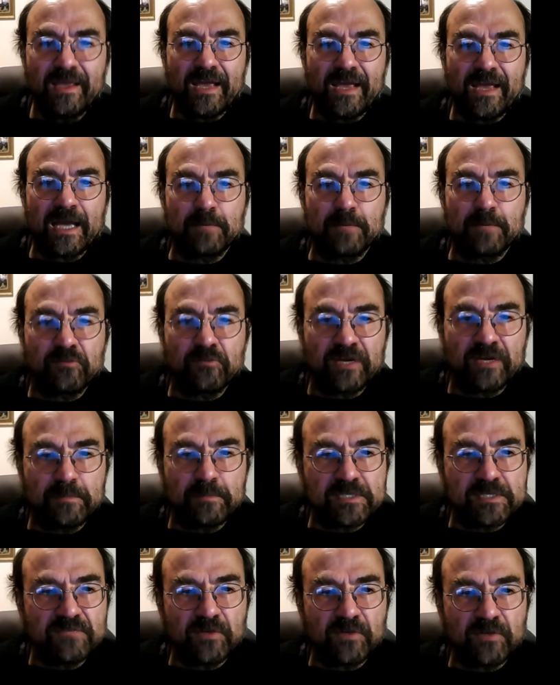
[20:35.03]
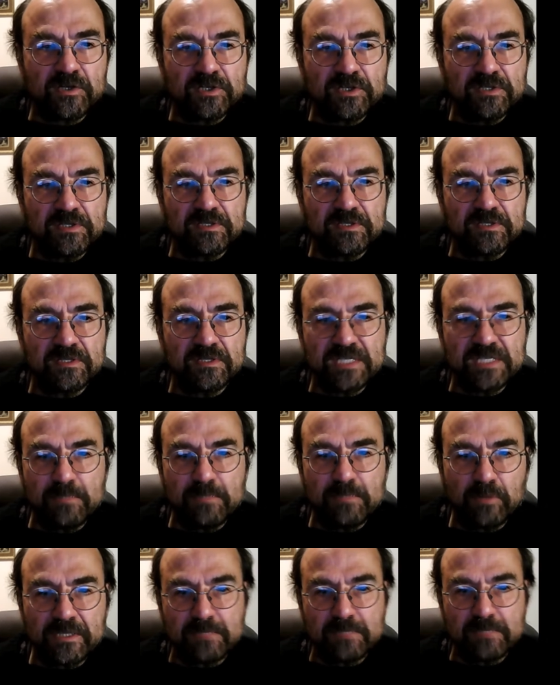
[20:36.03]
anima animus functions and
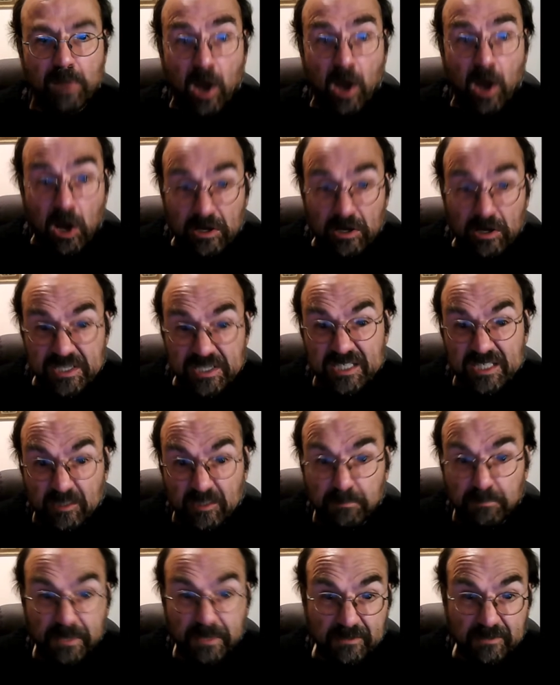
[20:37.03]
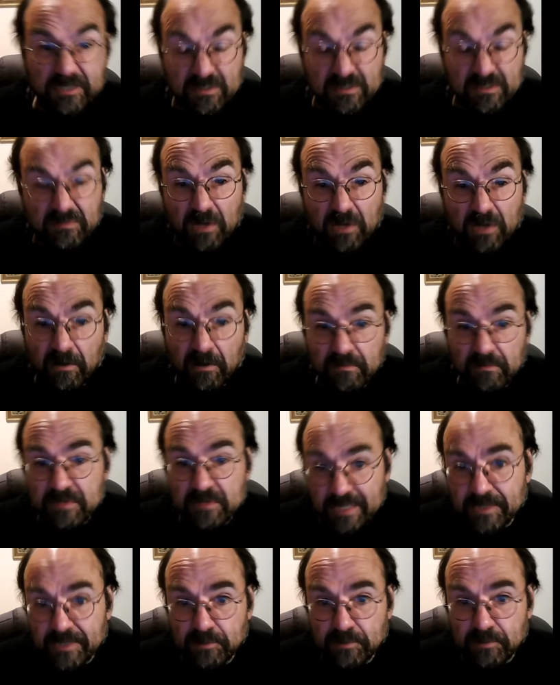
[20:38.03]
symbolism are still built on
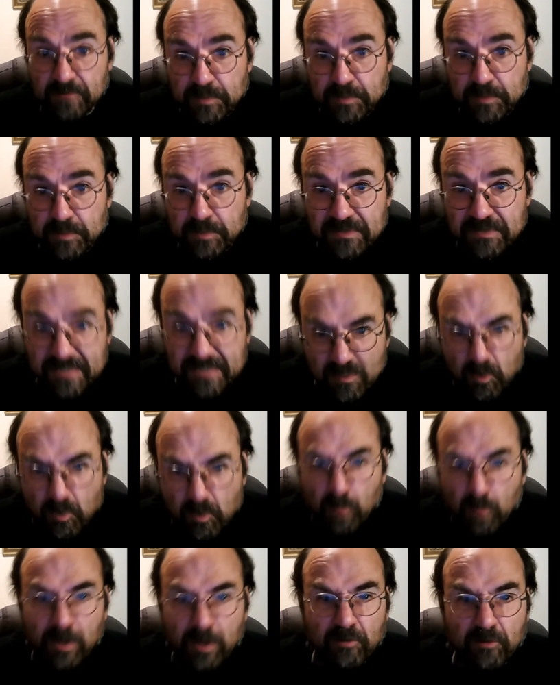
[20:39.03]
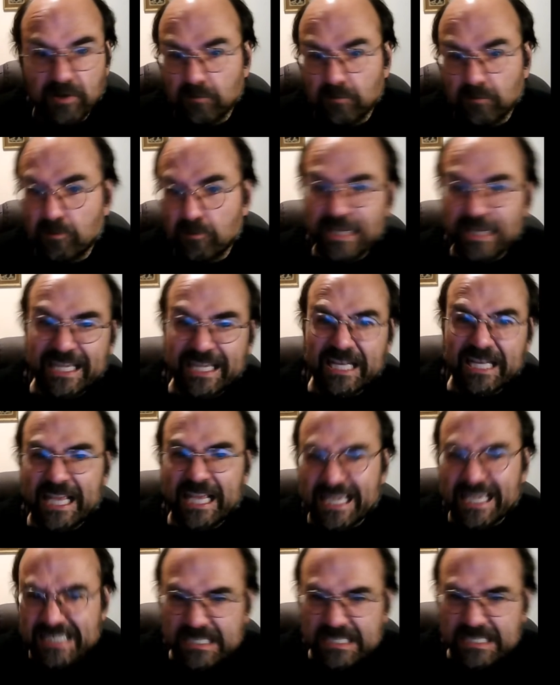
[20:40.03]
sexual responses in one way or another, when you
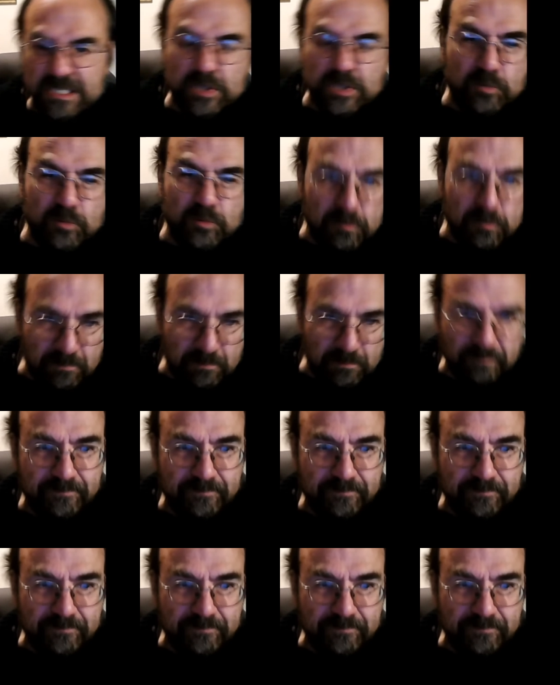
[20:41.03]
connect it to them.